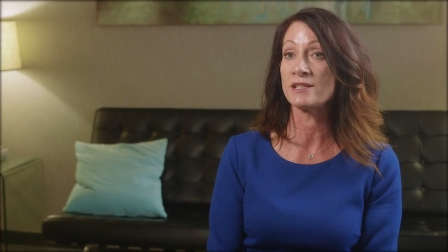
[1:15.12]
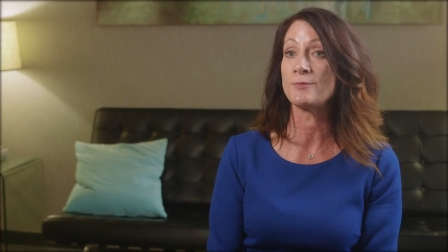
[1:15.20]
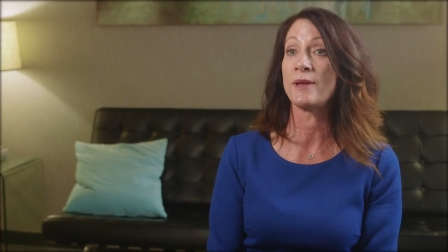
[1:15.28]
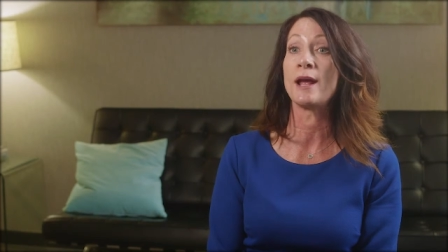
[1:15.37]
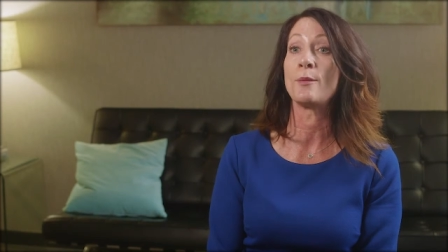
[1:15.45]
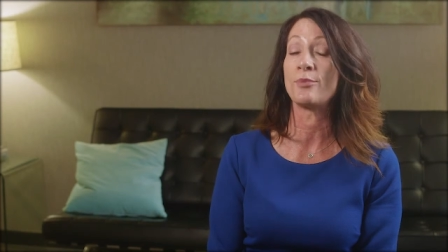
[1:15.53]

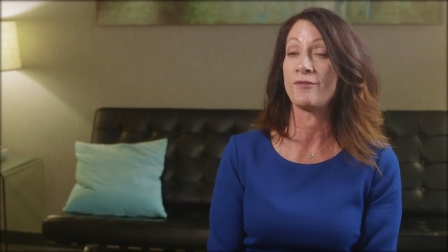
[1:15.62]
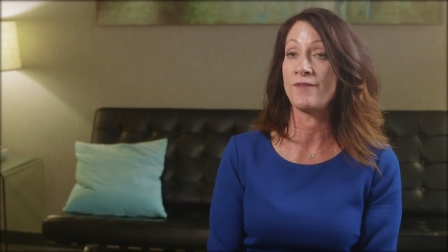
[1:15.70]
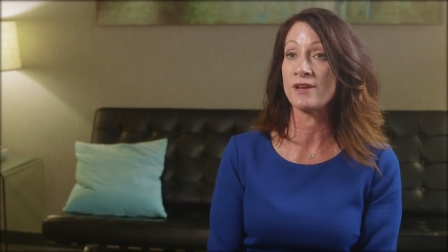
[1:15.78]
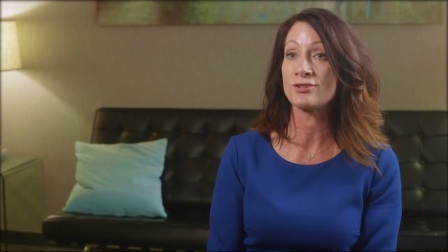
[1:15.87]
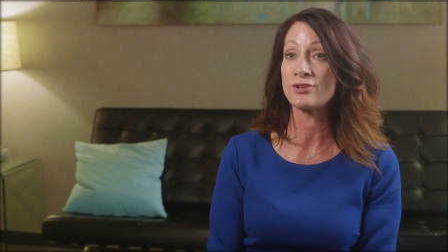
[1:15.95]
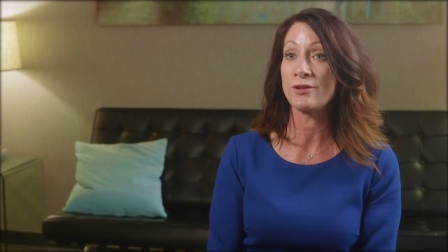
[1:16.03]
is, but how
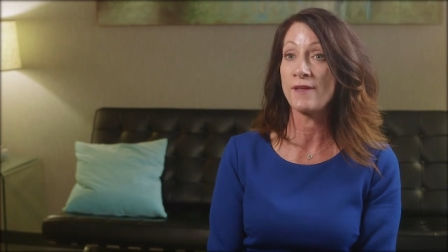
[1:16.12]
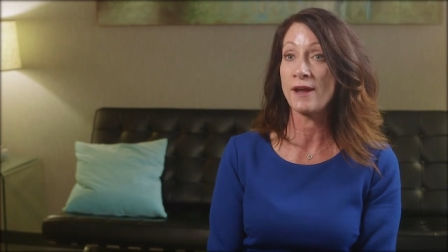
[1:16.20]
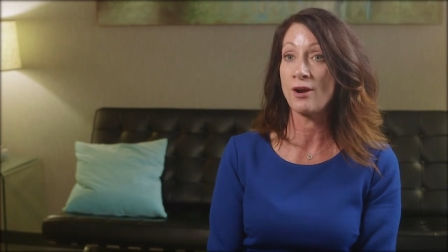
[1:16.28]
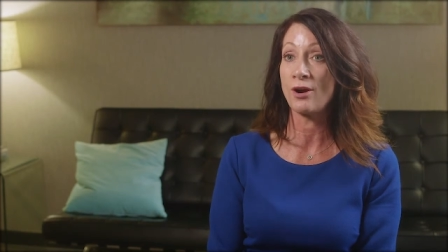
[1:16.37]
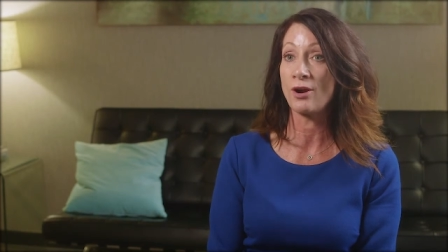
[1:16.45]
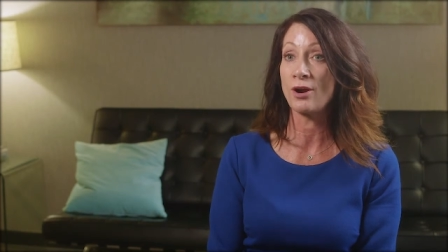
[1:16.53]
professional
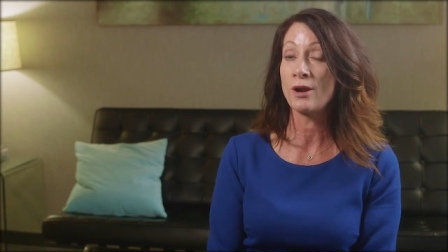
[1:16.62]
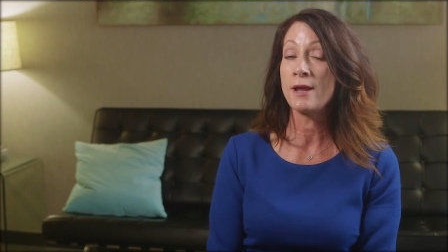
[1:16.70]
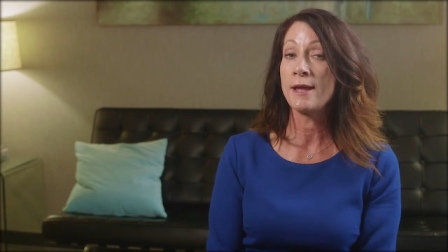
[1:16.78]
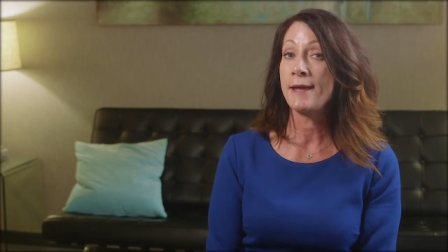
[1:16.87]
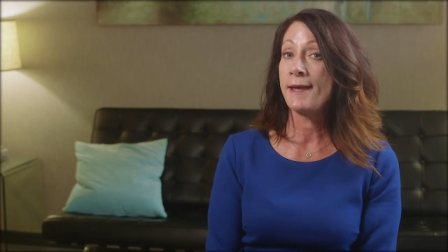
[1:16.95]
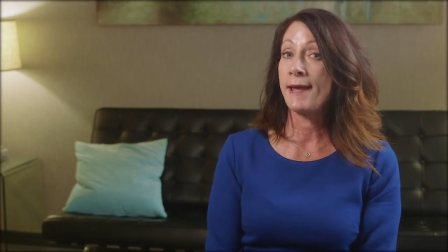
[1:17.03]
they are
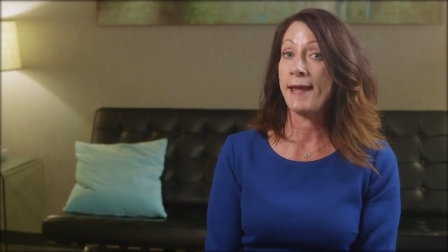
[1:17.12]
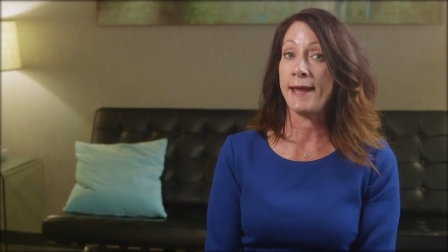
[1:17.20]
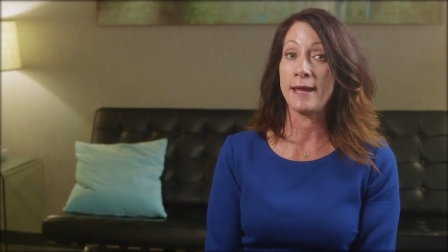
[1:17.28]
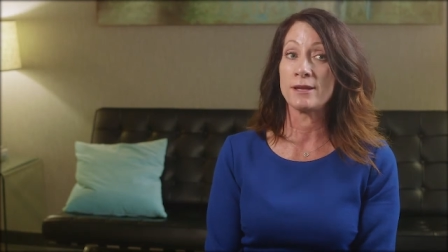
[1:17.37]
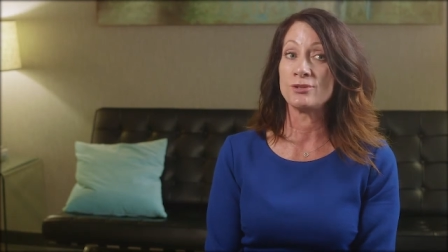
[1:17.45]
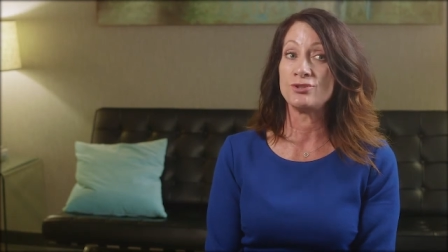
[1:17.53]

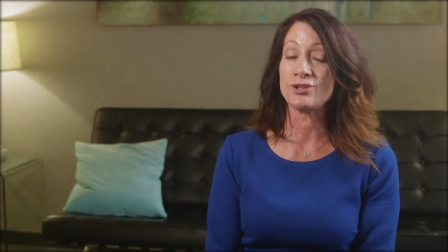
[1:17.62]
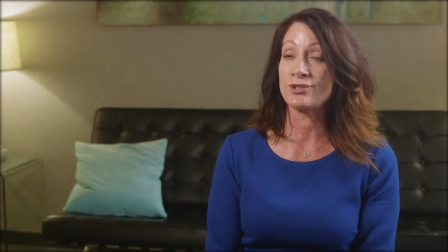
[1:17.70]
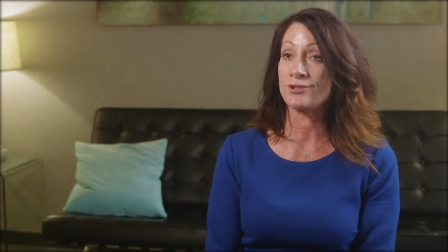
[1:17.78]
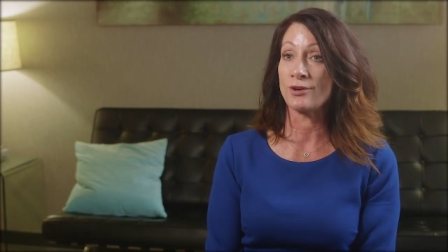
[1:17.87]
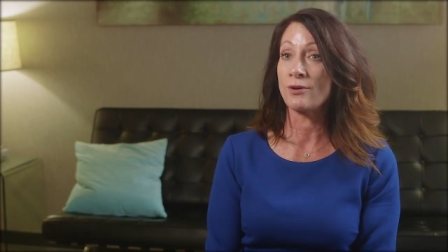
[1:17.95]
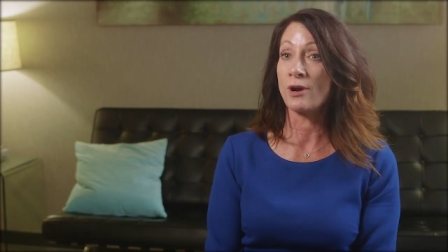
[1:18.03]
and
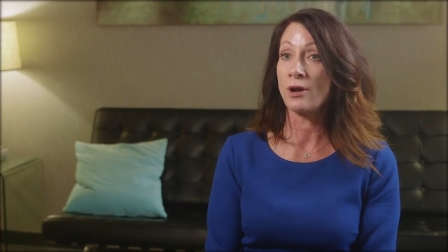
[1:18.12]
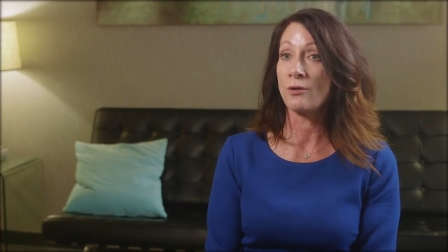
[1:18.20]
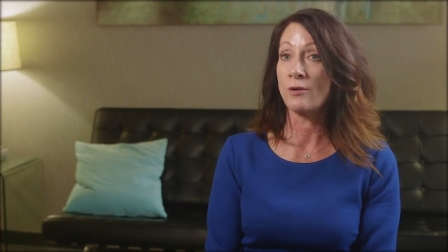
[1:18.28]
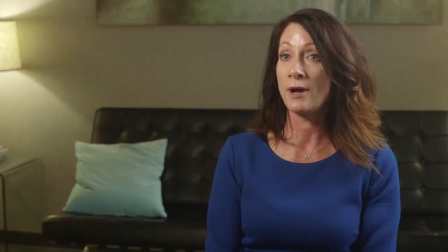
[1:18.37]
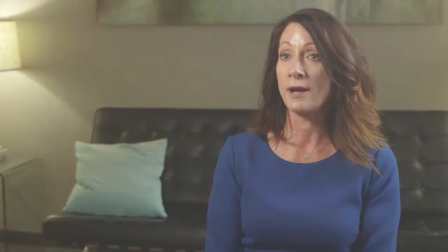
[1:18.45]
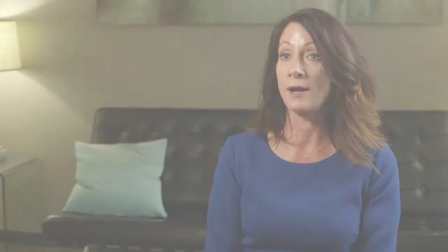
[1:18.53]
just thorough.